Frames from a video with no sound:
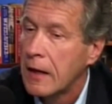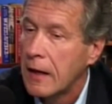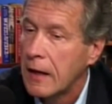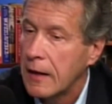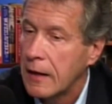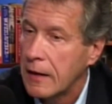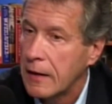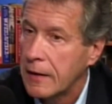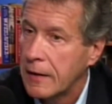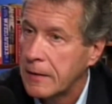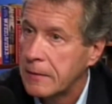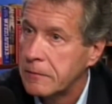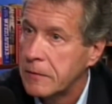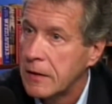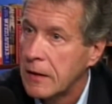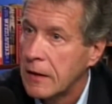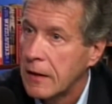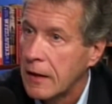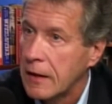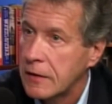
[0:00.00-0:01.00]

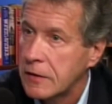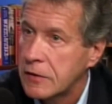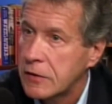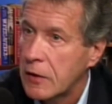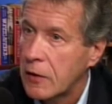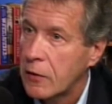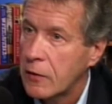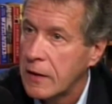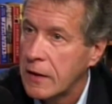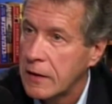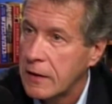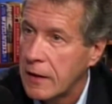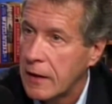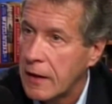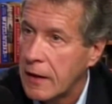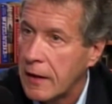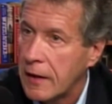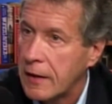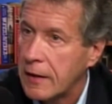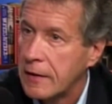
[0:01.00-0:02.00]
And so he
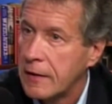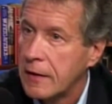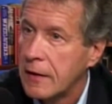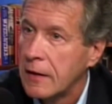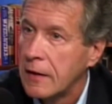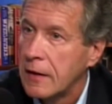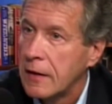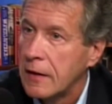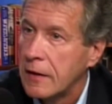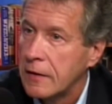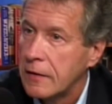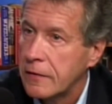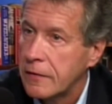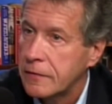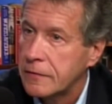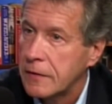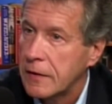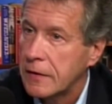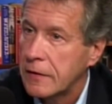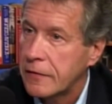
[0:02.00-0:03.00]
died in
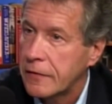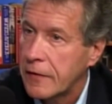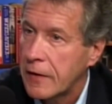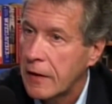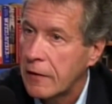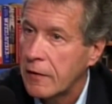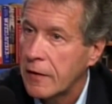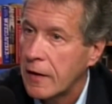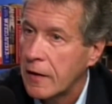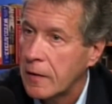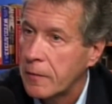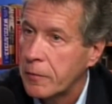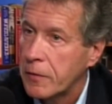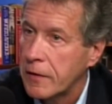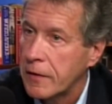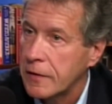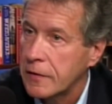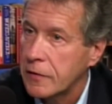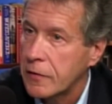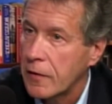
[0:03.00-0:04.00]
a fiery
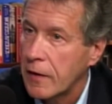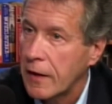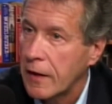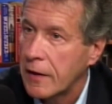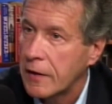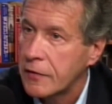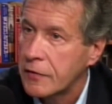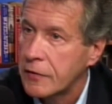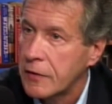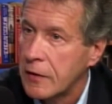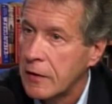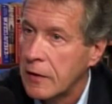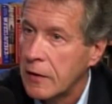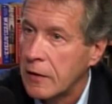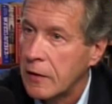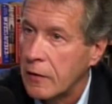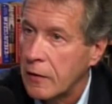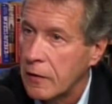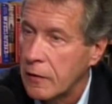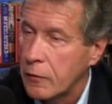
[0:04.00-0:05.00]
airplane crash,
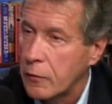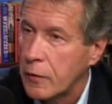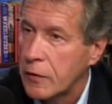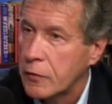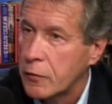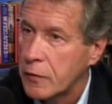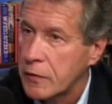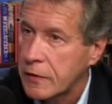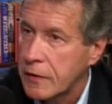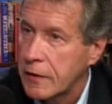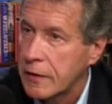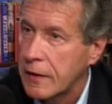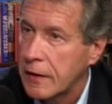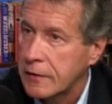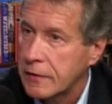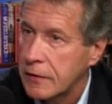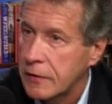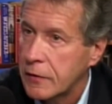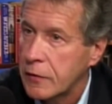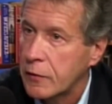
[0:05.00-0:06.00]
which was
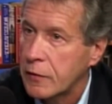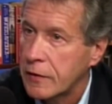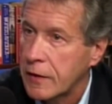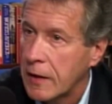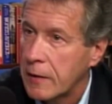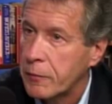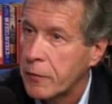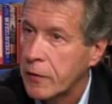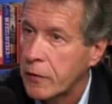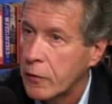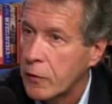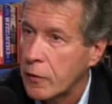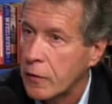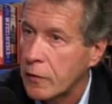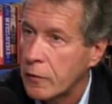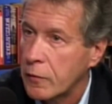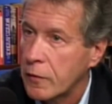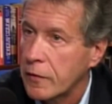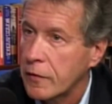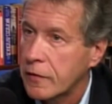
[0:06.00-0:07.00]
connected to a tape recorder
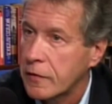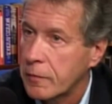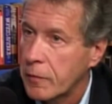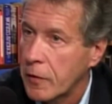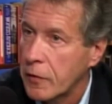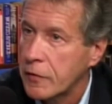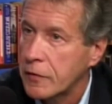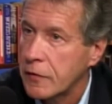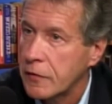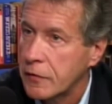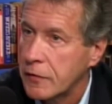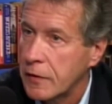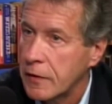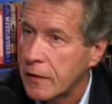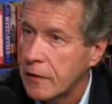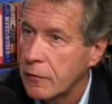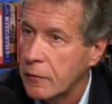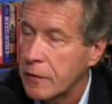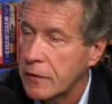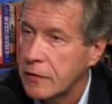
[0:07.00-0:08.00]
with explosives in
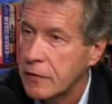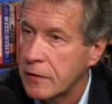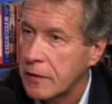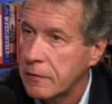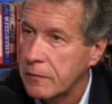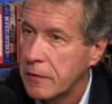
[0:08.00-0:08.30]
it, which